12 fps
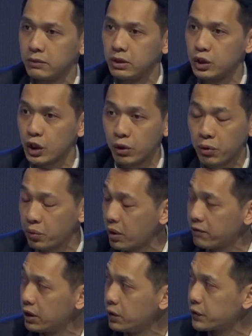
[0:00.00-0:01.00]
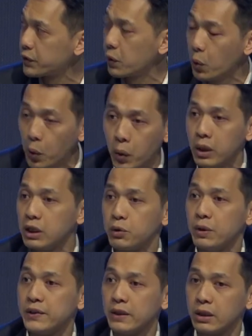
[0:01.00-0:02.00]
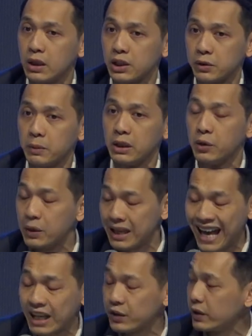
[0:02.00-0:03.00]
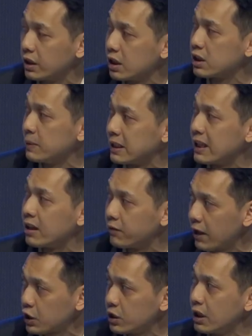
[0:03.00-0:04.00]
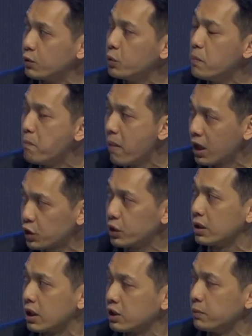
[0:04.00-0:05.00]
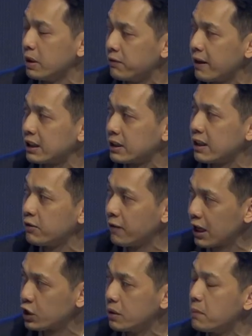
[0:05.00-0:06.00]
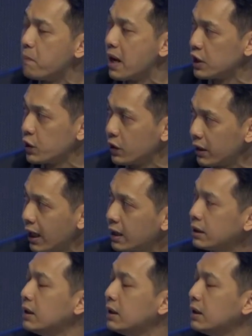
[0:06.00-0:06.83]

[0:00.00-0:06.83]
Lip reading: generating revenues, or increasing customer or enhancing customer satisfaction. And we measure the customer satisfaction based on that.